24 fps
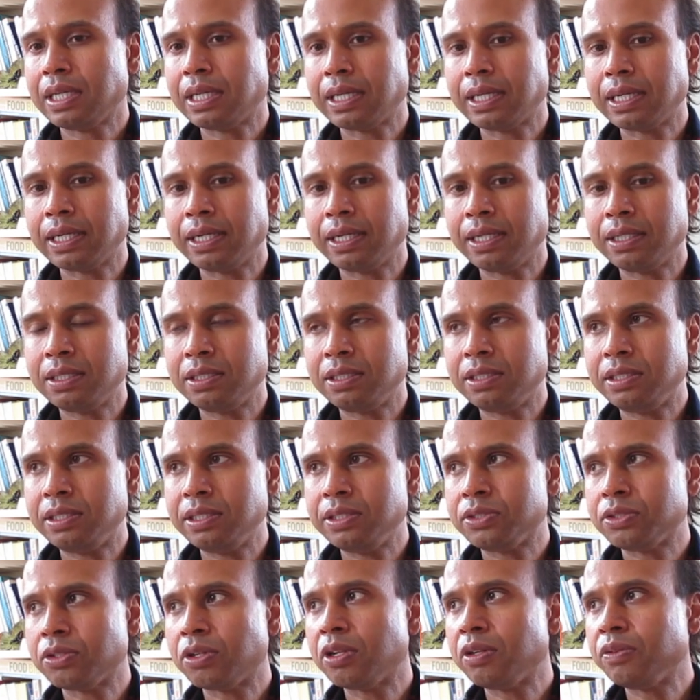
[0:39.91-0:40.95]
and
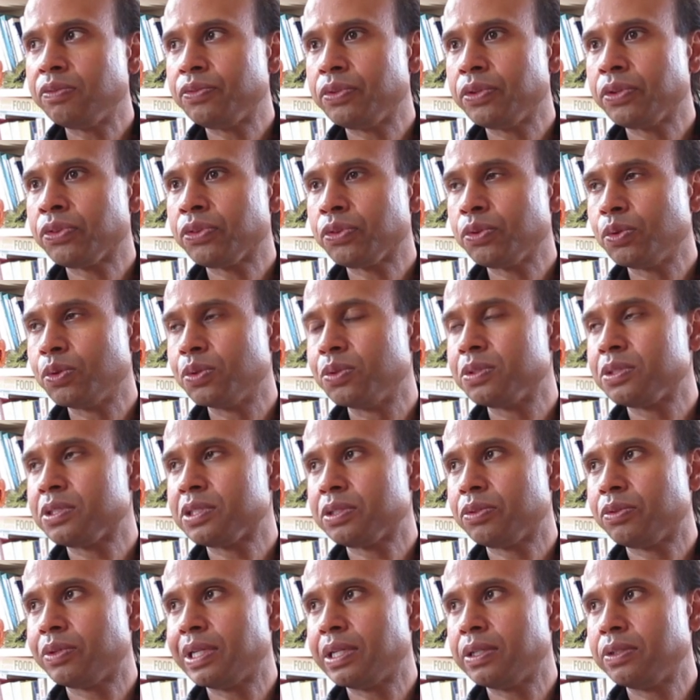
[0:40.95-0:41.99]
dissolve the
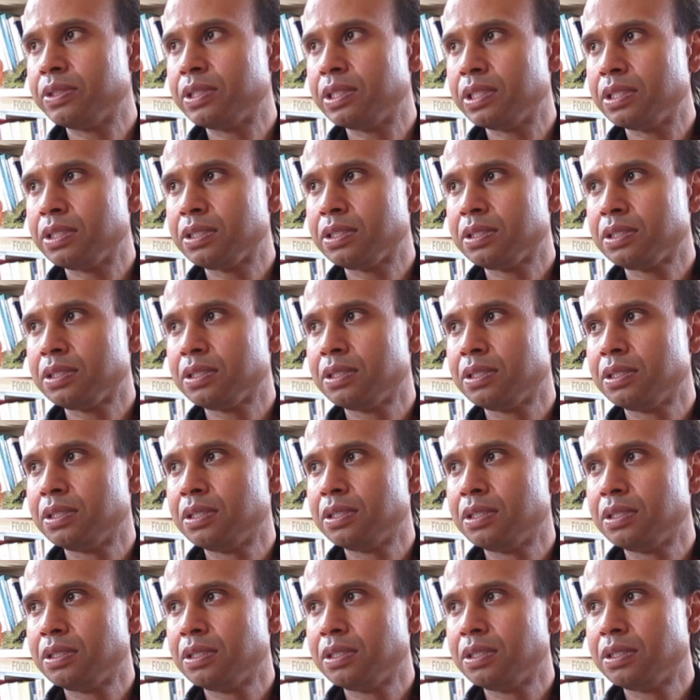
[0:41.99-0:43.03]
thoughts around
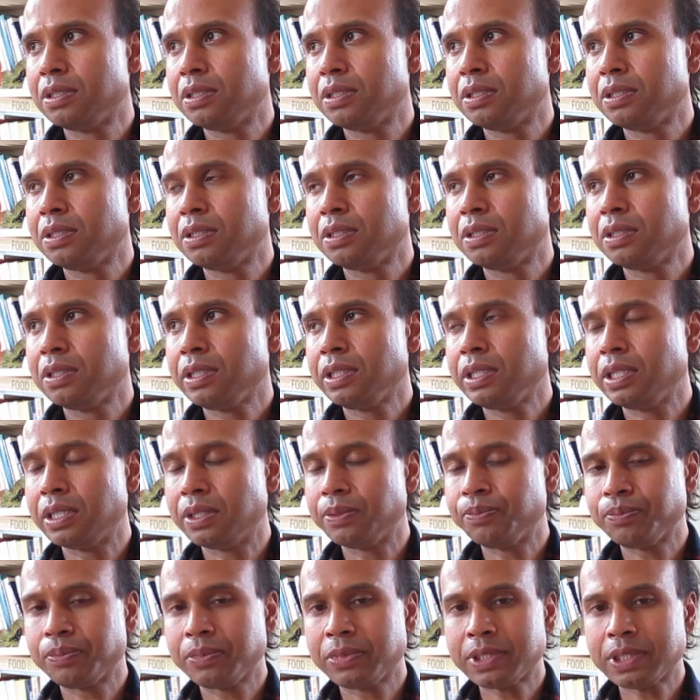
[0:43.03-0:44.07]
it.
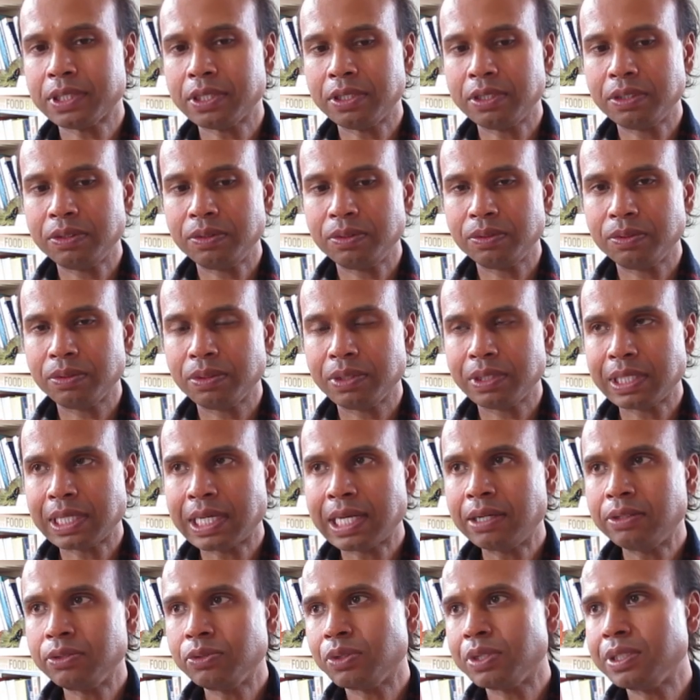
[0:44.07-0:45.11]
Yeah. So
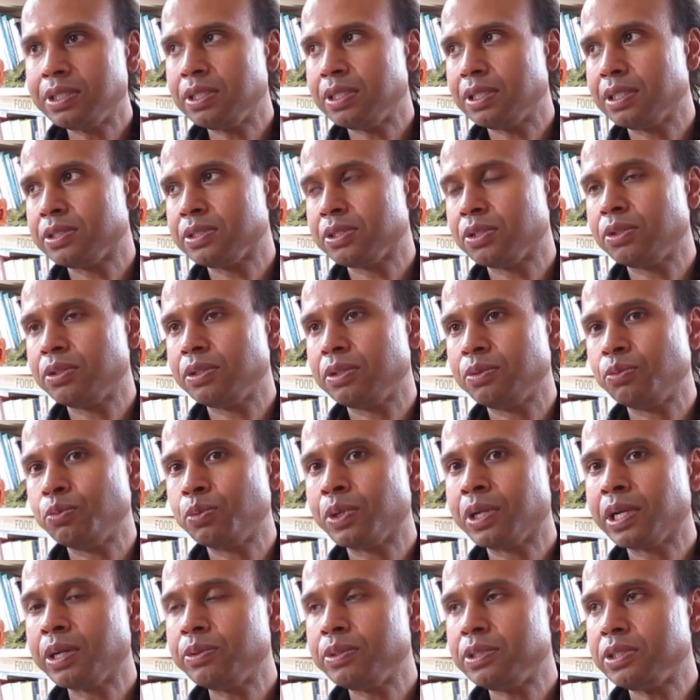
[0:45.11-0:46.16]
how do I? Do, so
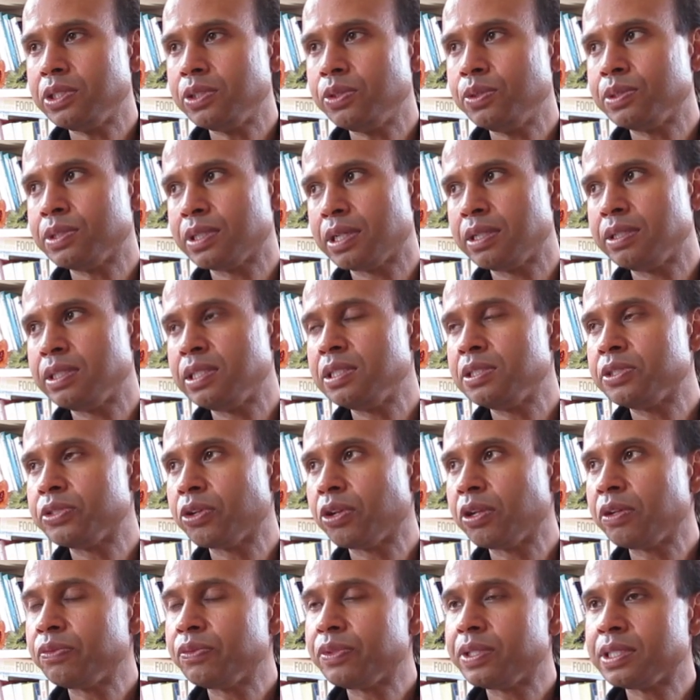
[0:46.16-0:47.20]
what I would do is I
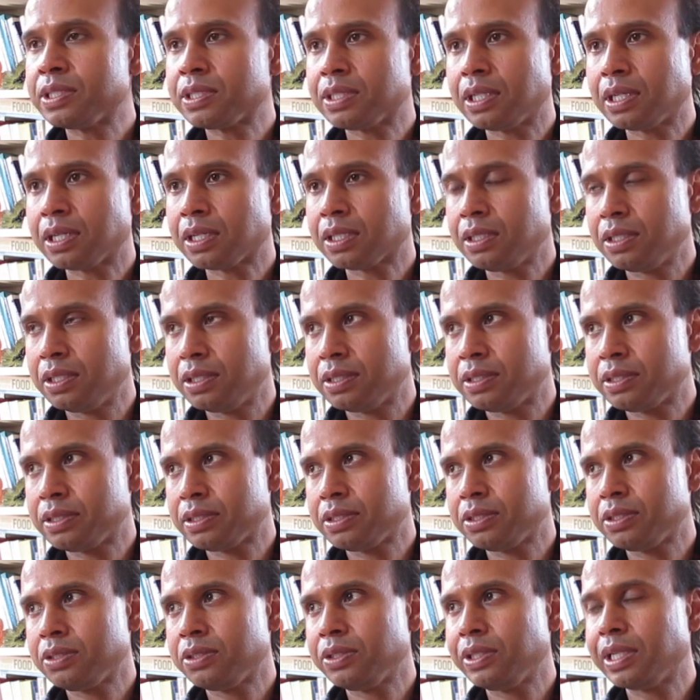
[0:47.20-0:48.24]
dissolve the
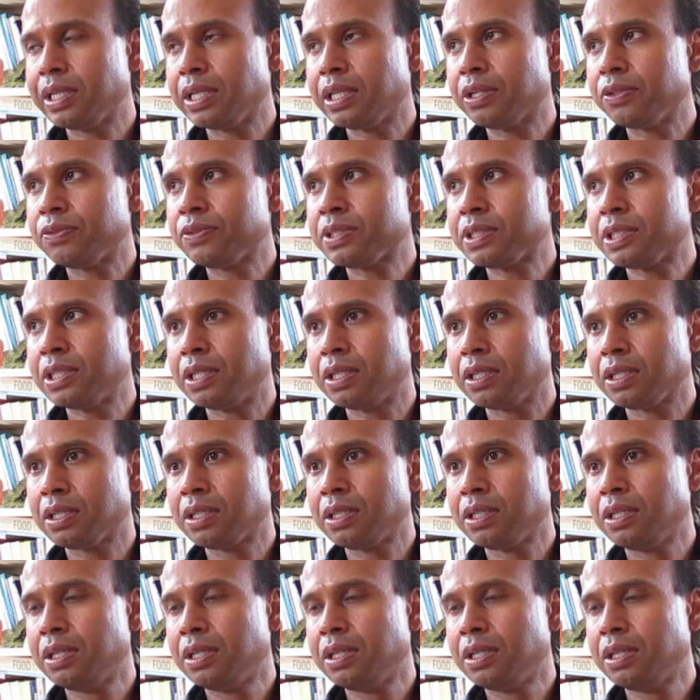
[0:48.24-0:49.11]
stuckness to get out of stuck,